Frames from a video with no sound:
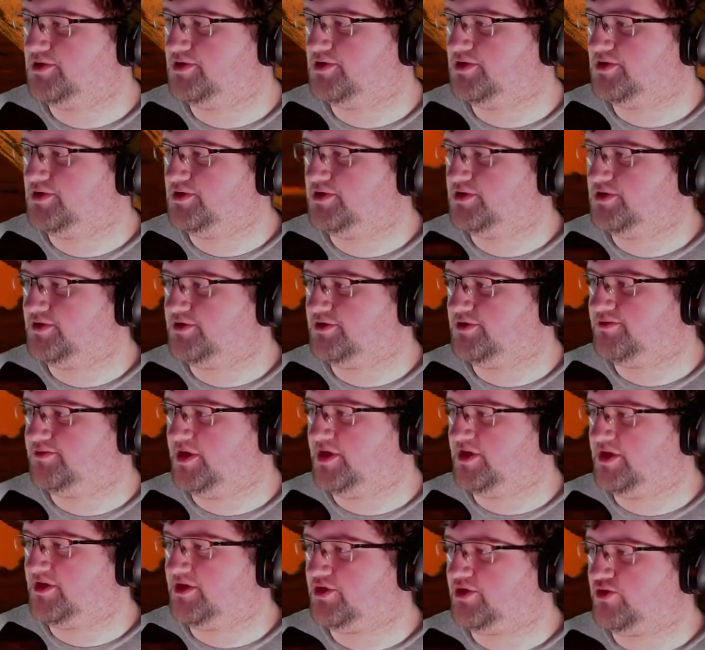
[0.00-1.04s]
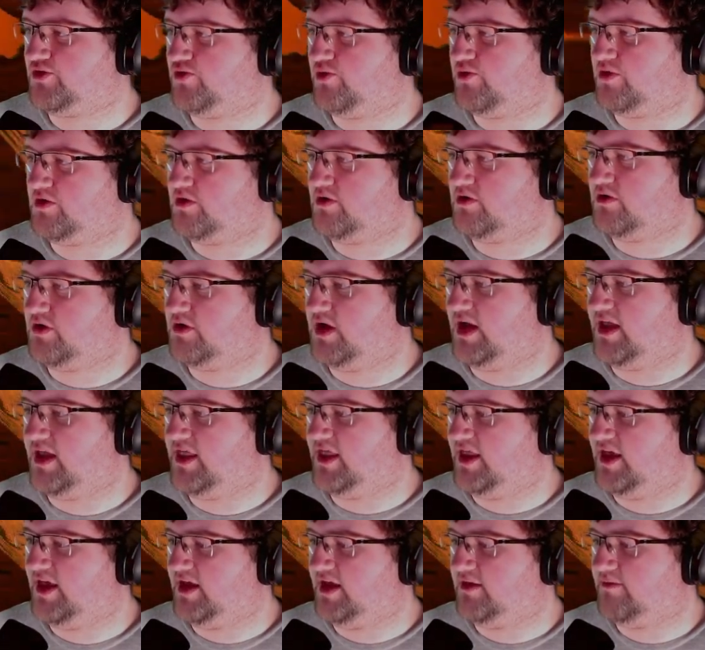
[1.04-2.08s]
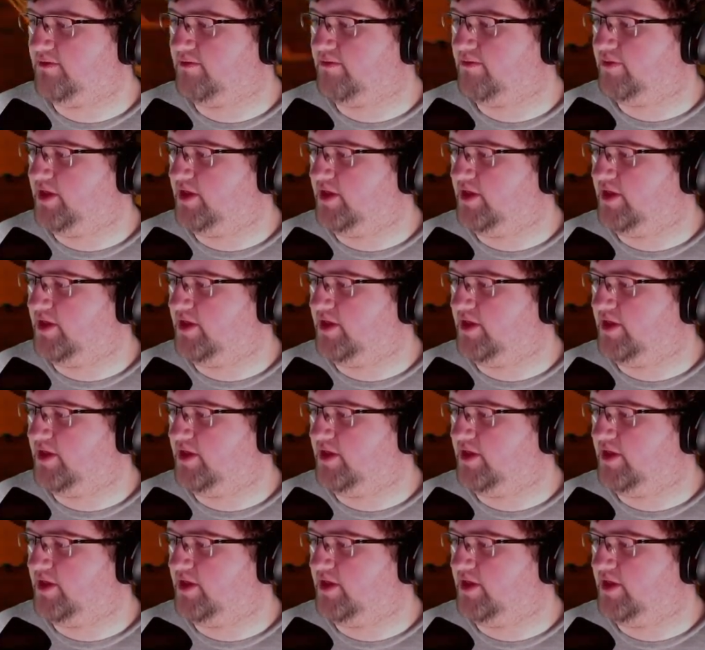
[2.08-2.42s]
let's play a squirrel and then play